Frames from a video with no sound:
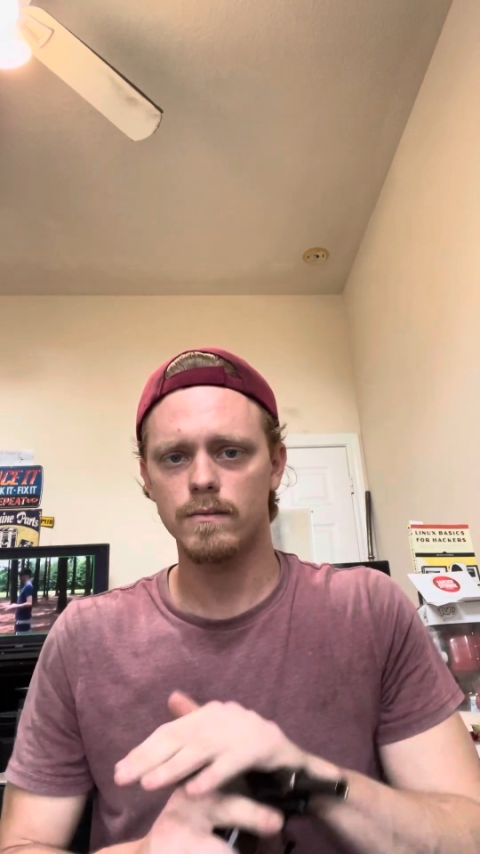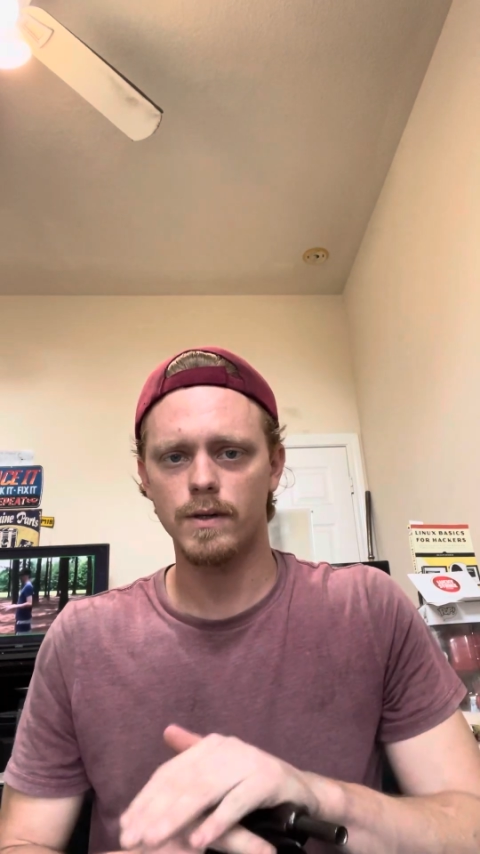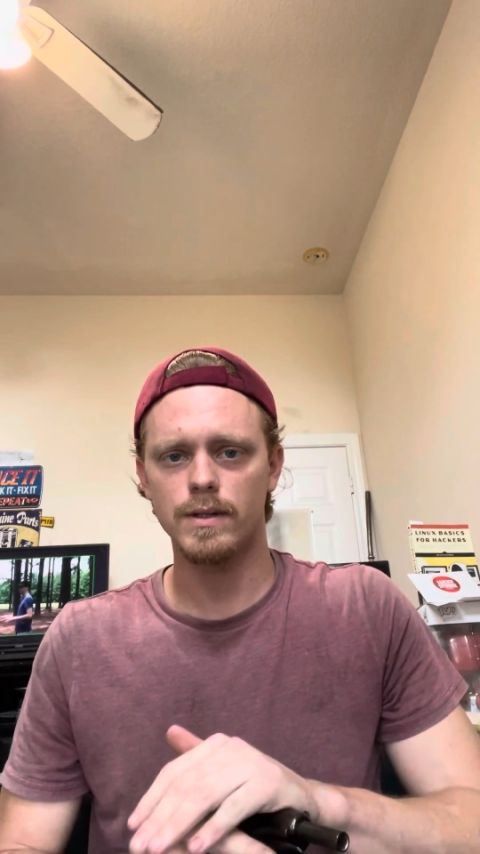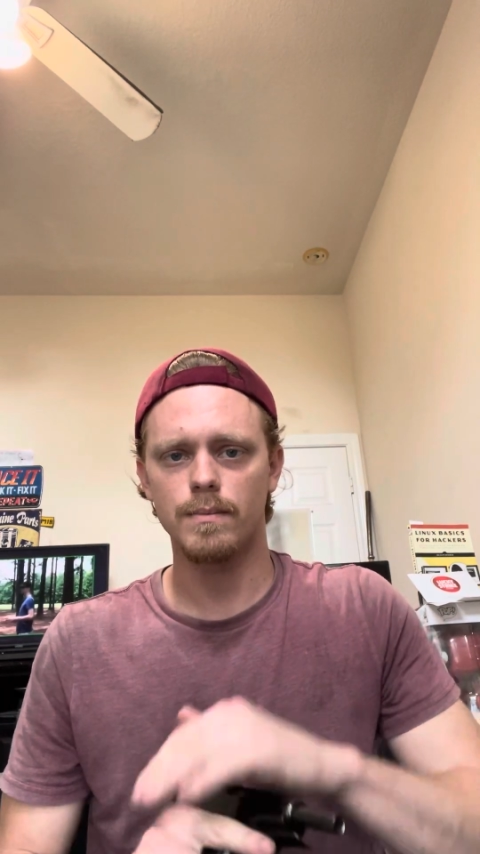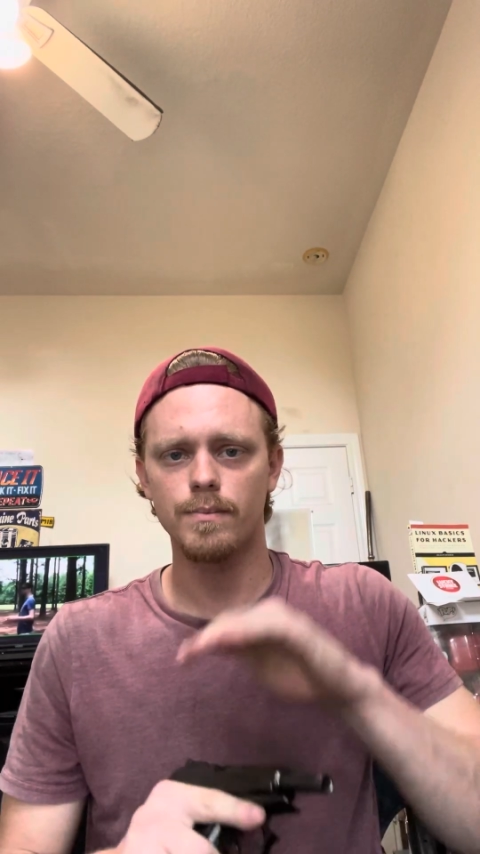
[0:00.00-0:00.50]

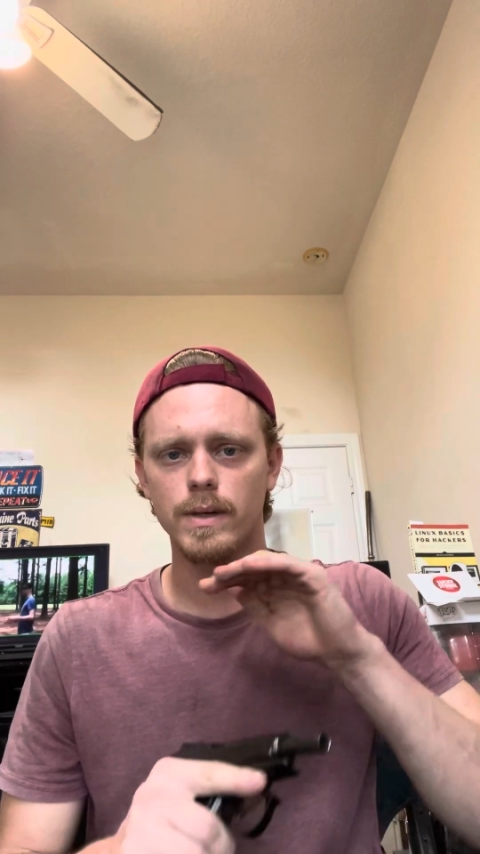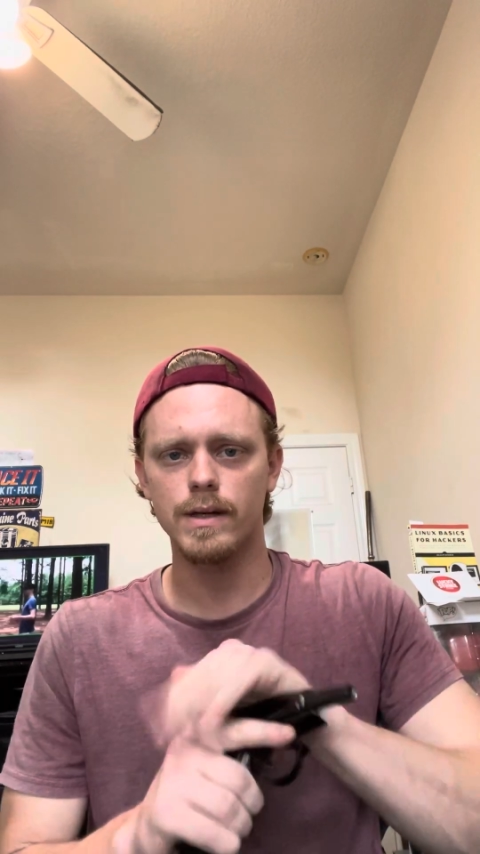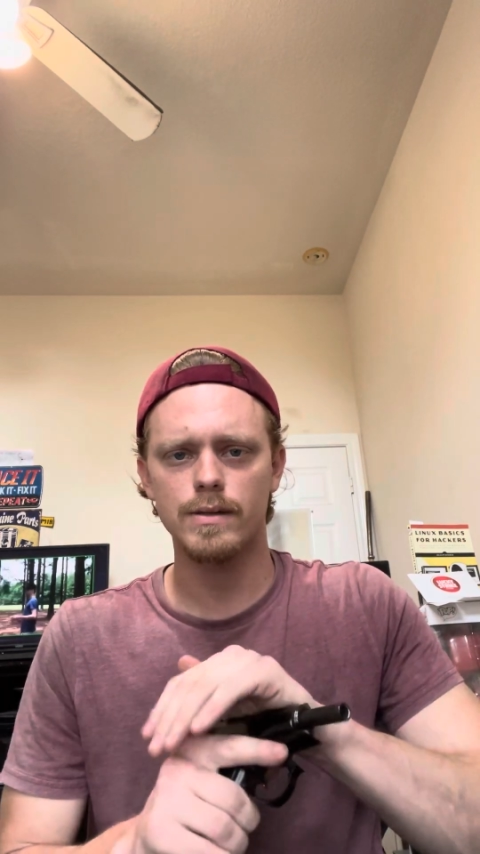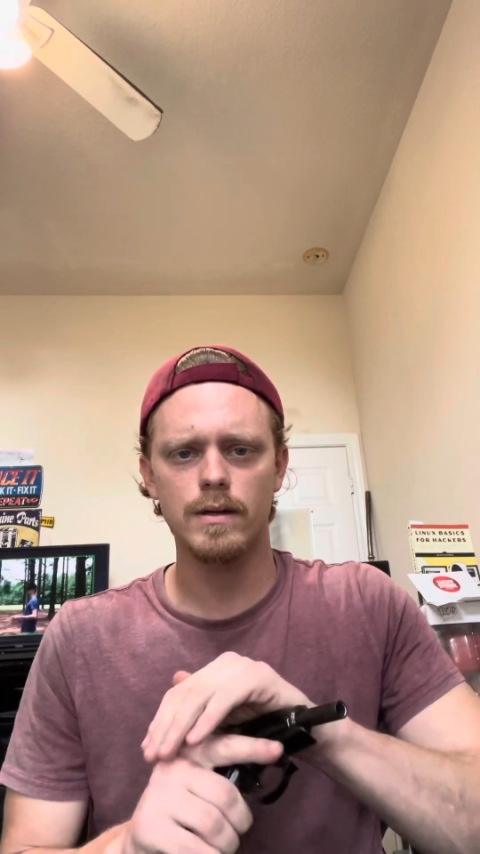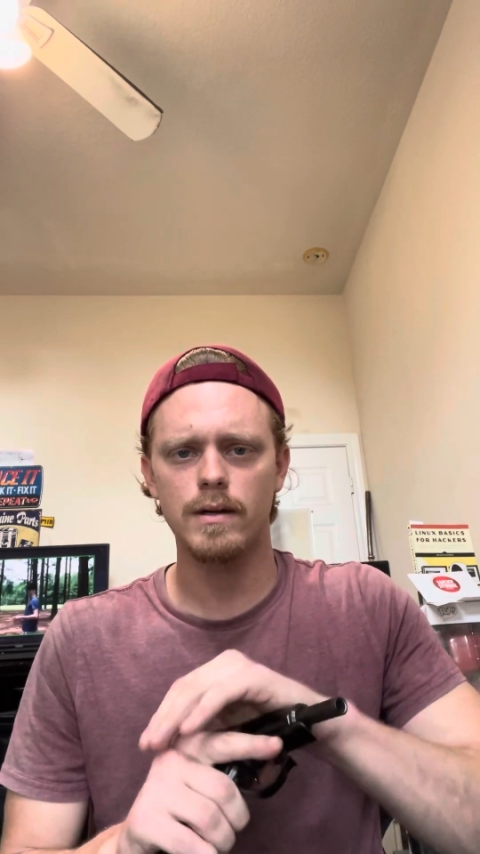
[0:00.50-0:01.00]
which I'm pretty
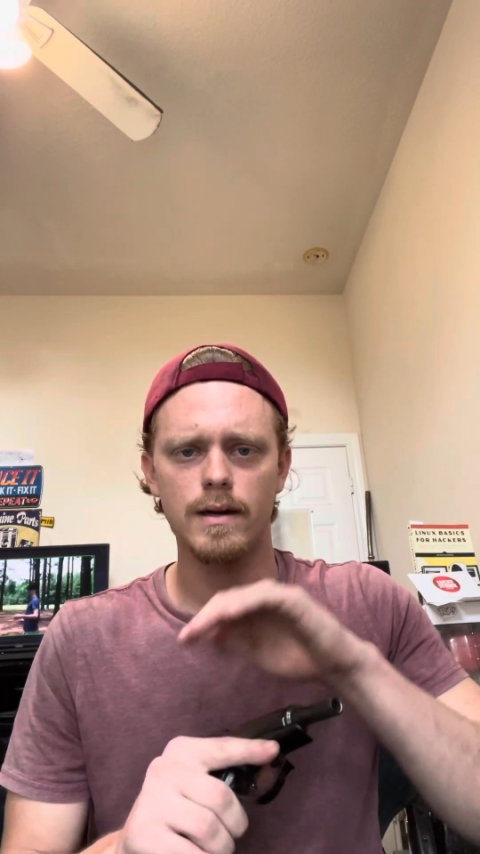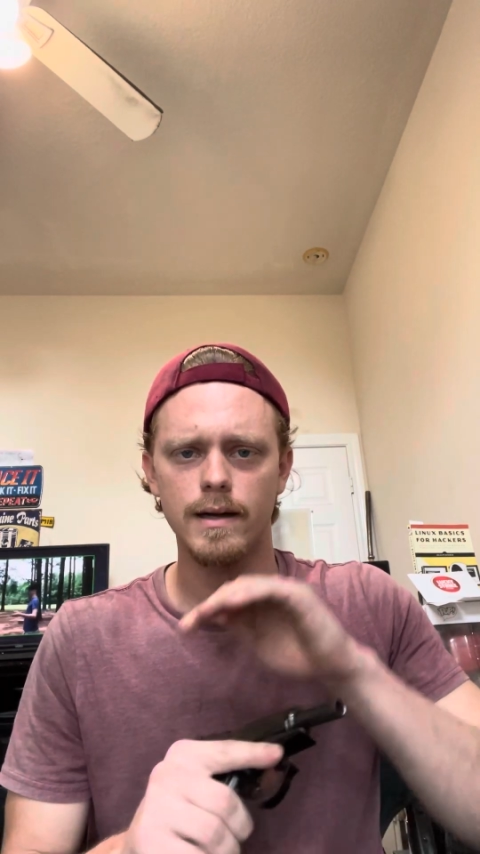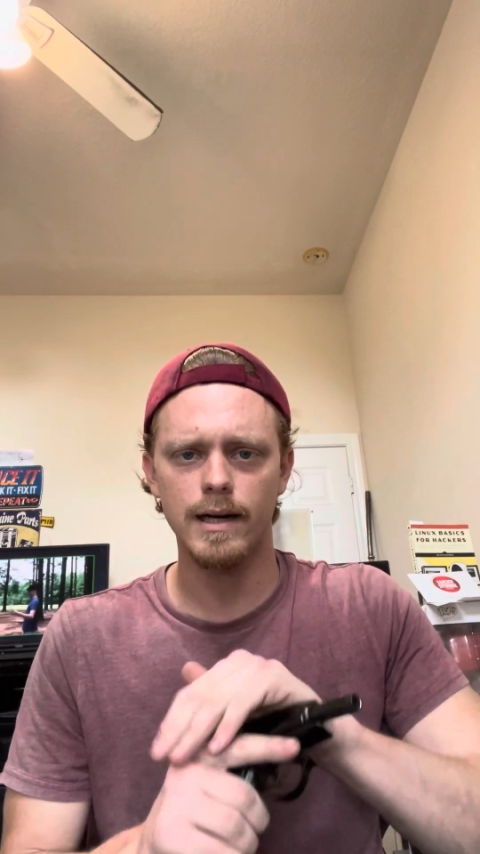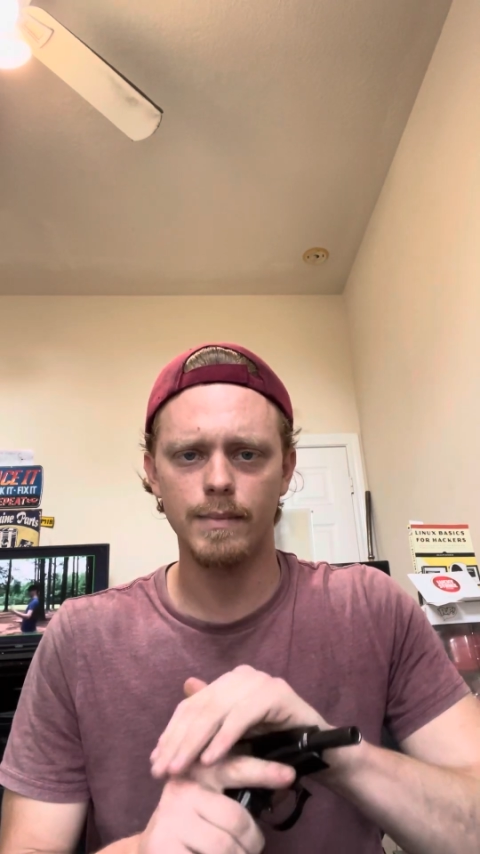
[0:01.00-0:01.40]
sure you're not going to